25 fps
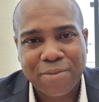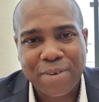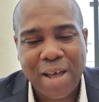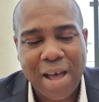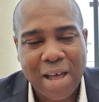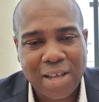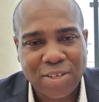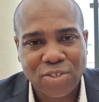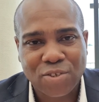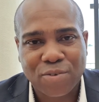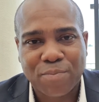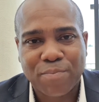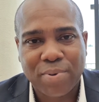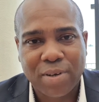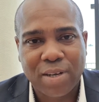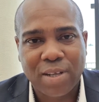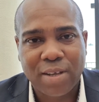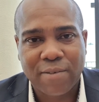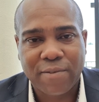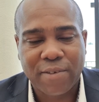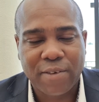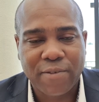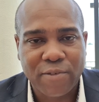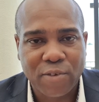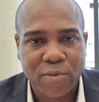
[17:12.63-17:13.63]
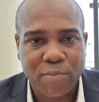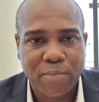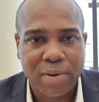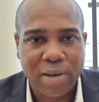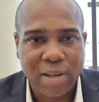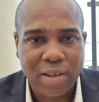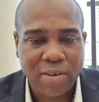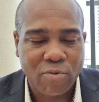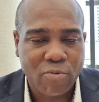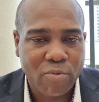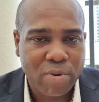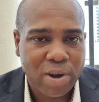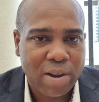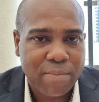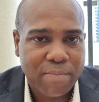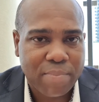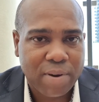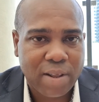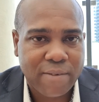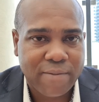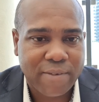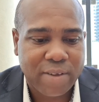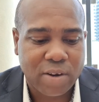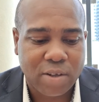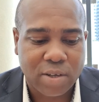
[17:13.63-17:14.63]
As you believe, if you really
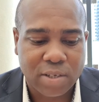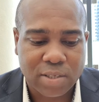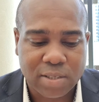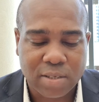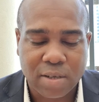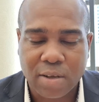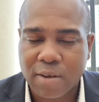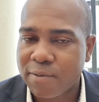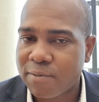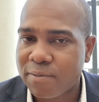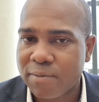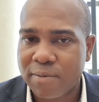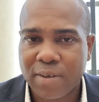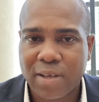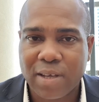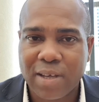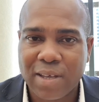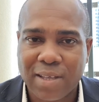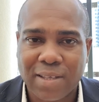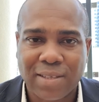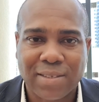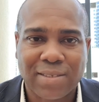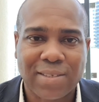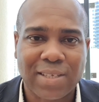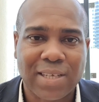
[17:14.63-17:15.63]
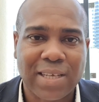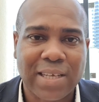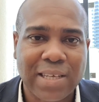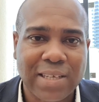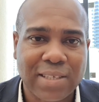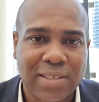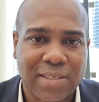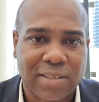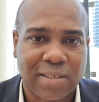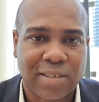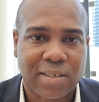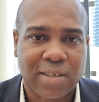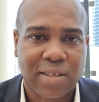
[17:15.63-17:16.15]
believe in yourself, it's easy.